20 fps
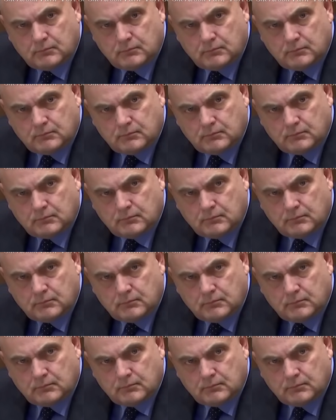
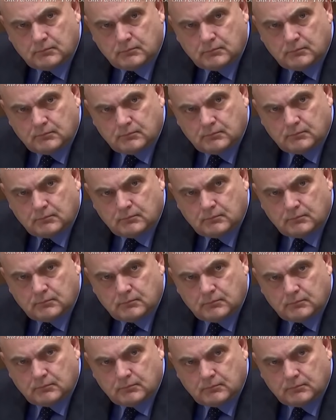
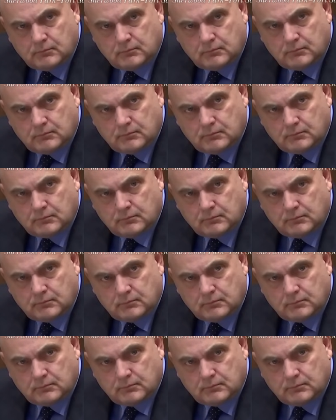(silent)